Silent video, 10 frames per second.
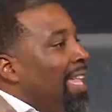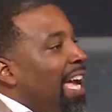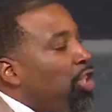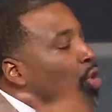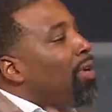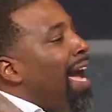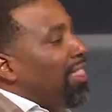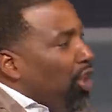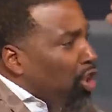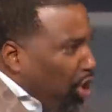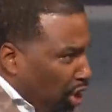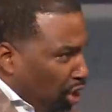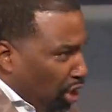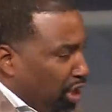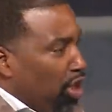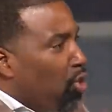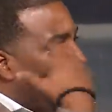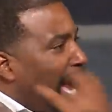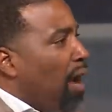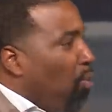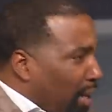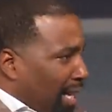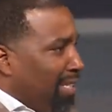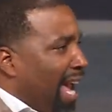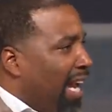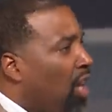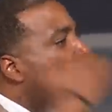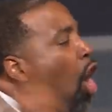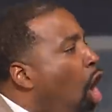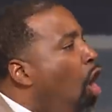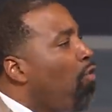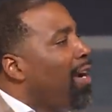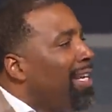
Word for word: that you got the goods and you got what it takes already